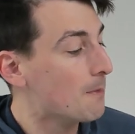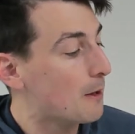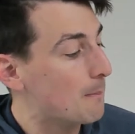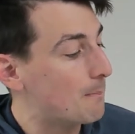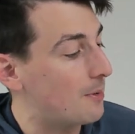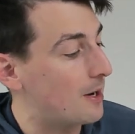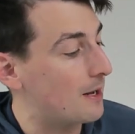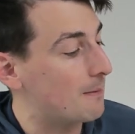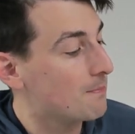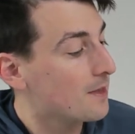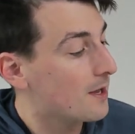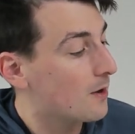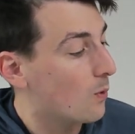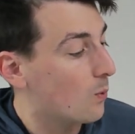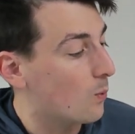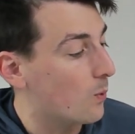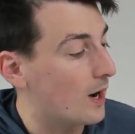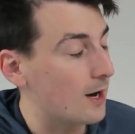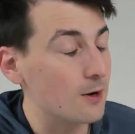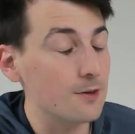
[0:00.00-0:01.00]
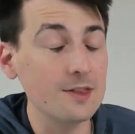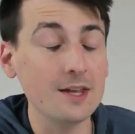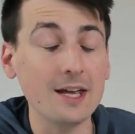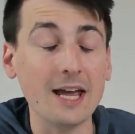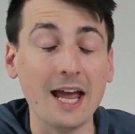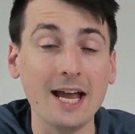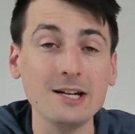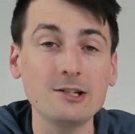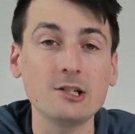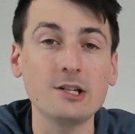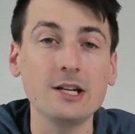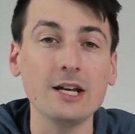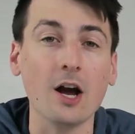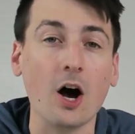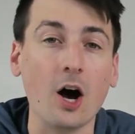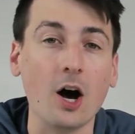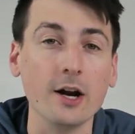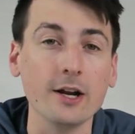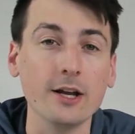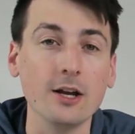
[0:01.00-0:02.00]
but where the HD
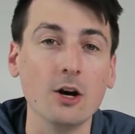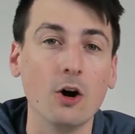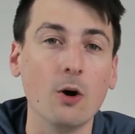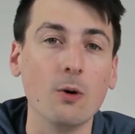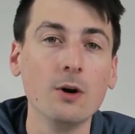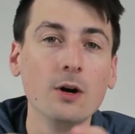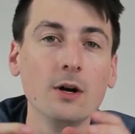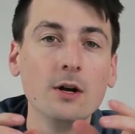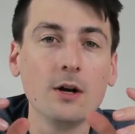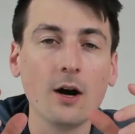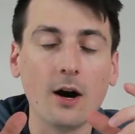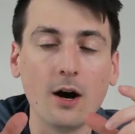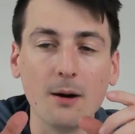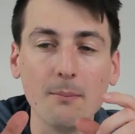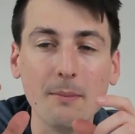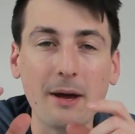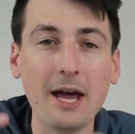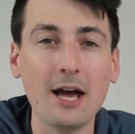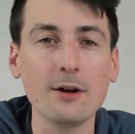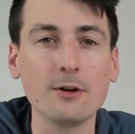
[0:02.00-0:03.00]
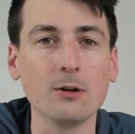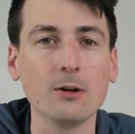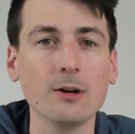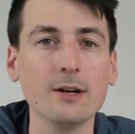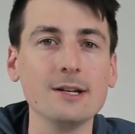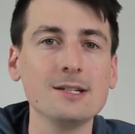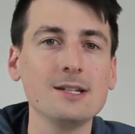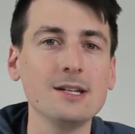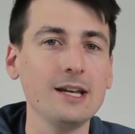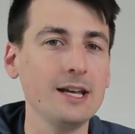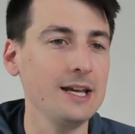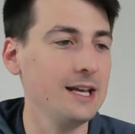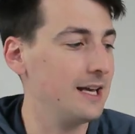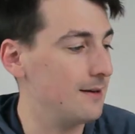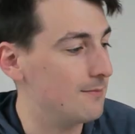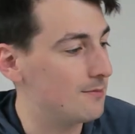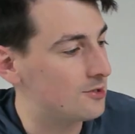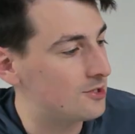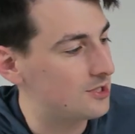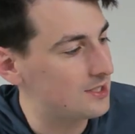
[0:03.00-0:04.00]
audio um, header is,
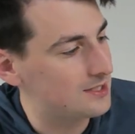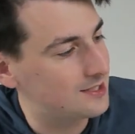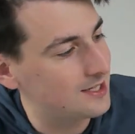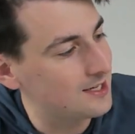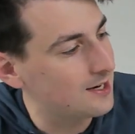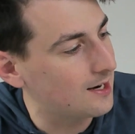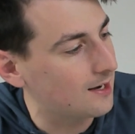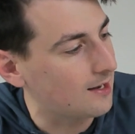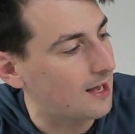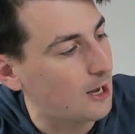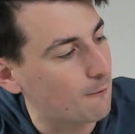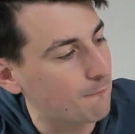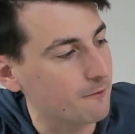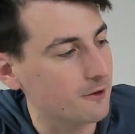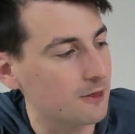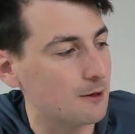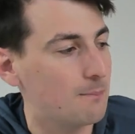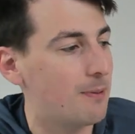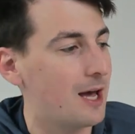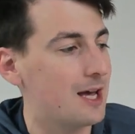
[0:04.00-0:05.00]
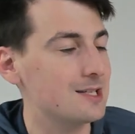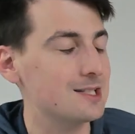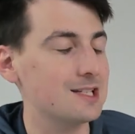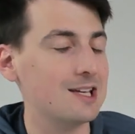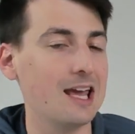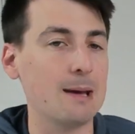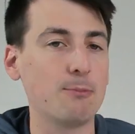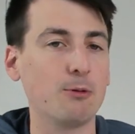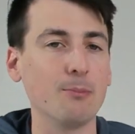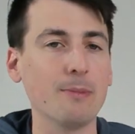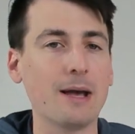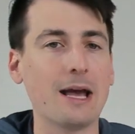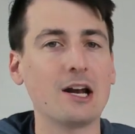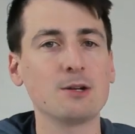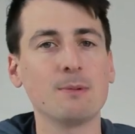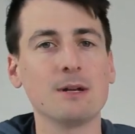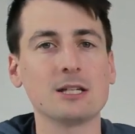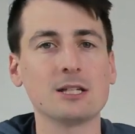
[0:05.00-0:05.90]
it just didn't allow for the best cable management.